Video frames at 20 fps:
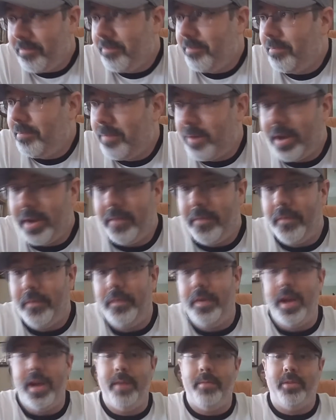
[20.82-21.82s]
my
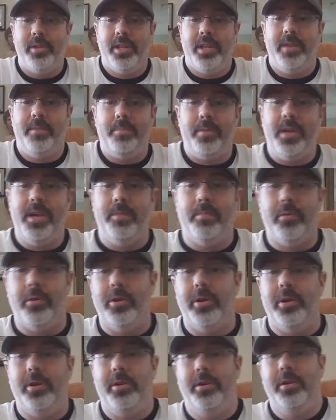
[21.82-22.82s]
family
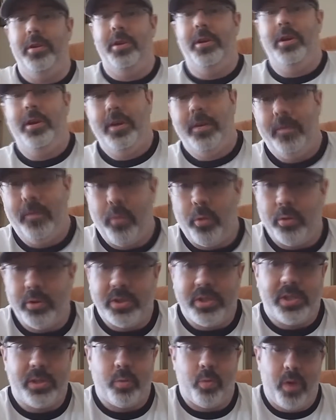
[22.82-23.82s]
people for
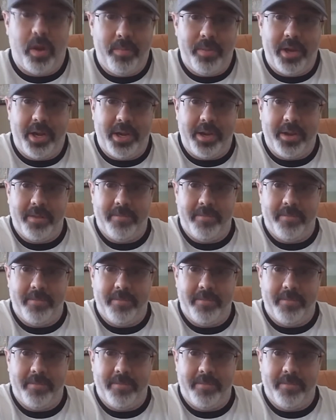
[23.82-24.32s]
swimming.